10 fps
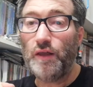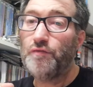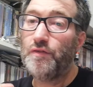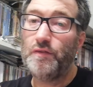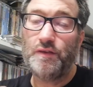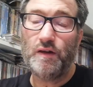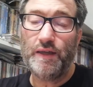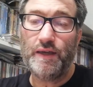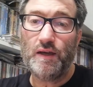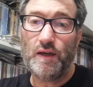leave the
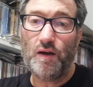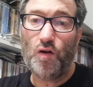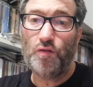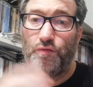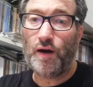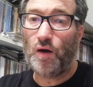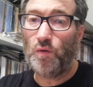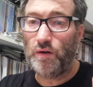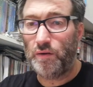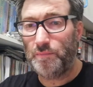link of
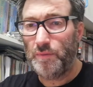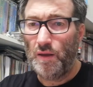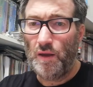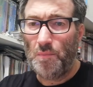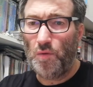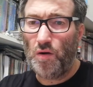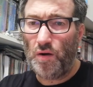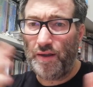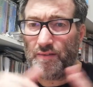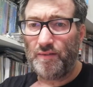our more
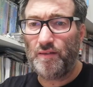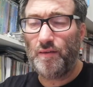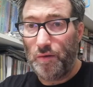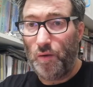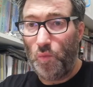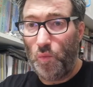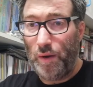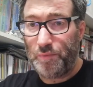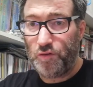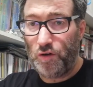or less
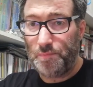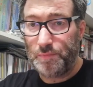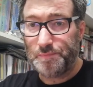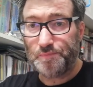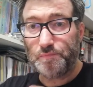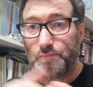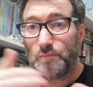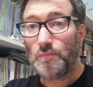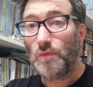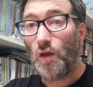web shop
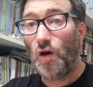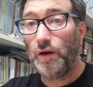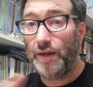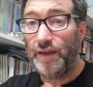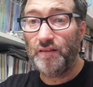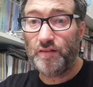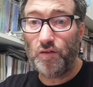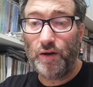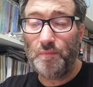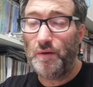on
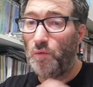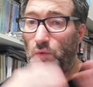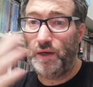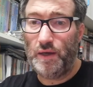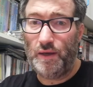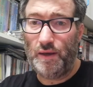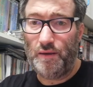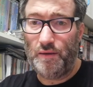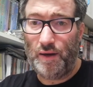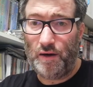Instagram.
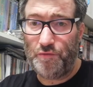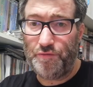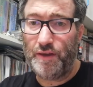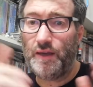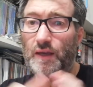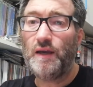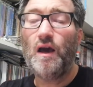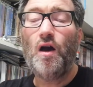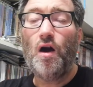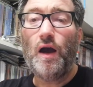We are thinking
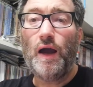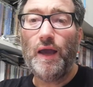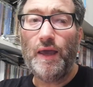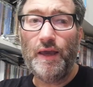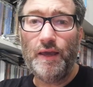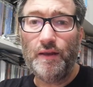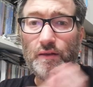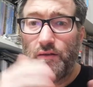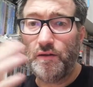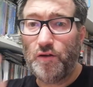
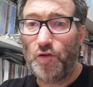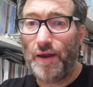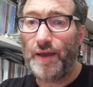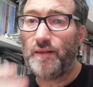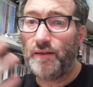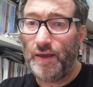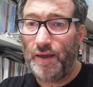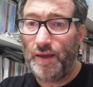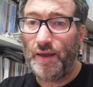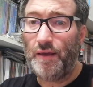in create
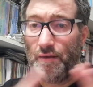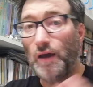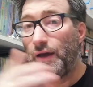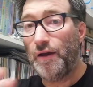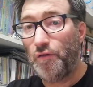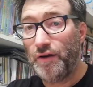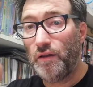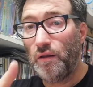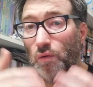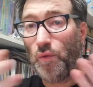a
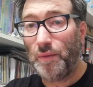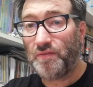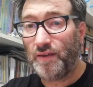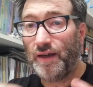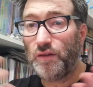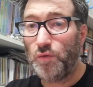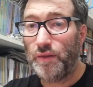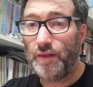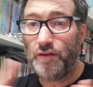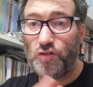real website
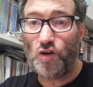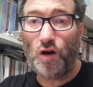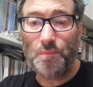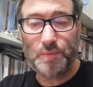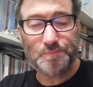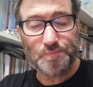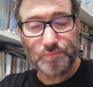with a shop,